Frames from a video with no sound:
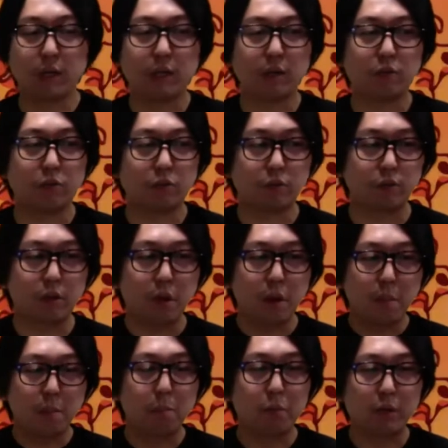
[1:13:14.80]
is to
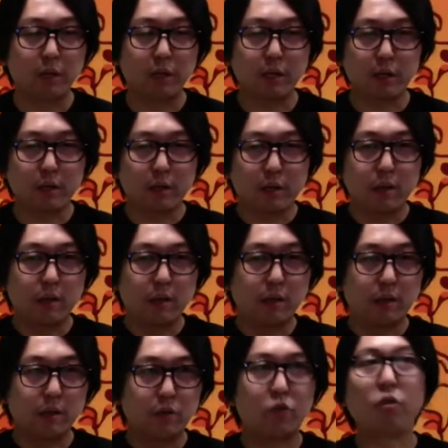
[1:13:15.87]
bring
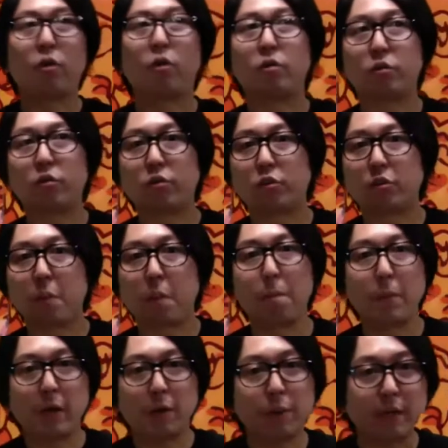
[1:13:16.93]
stones
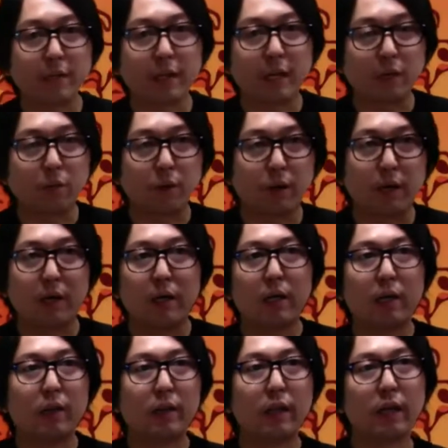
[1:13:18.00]
made by Naniwa
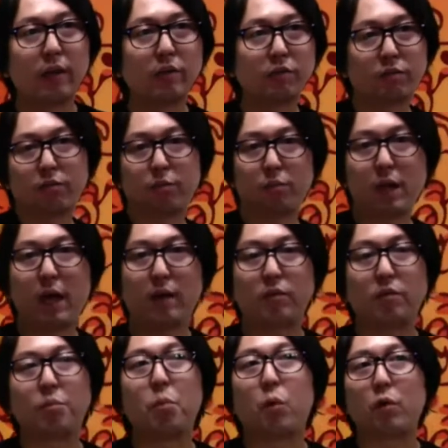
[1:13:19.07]
that
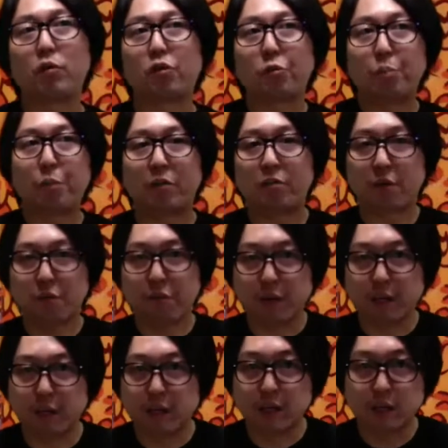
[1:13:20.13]
has more
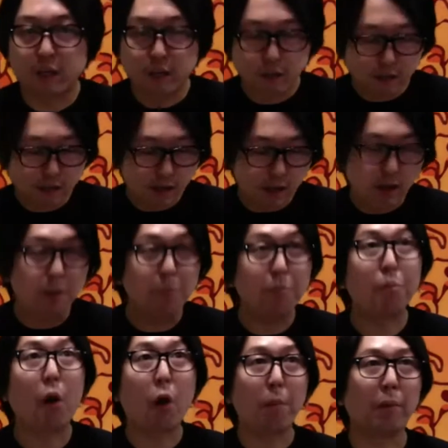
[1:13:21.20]
specific
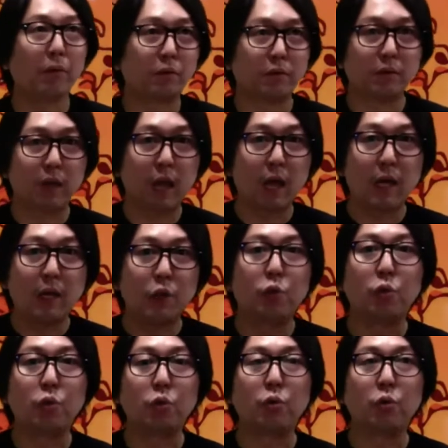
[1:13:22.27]
purpose
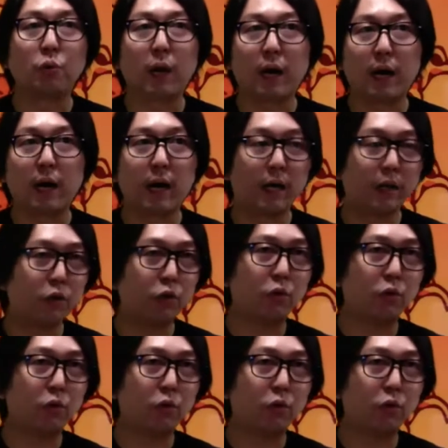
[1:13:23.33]
to